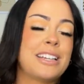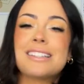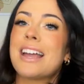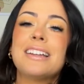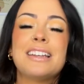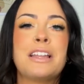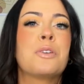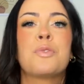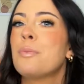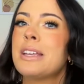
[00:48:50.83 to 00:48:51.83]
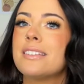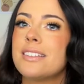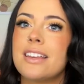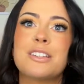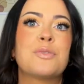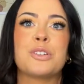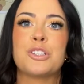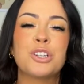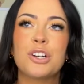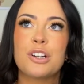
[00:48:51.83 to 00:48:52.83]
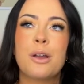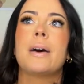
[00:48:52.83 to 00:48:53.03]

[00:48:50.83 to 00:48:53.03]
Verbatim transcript: exciting like romance things for sure.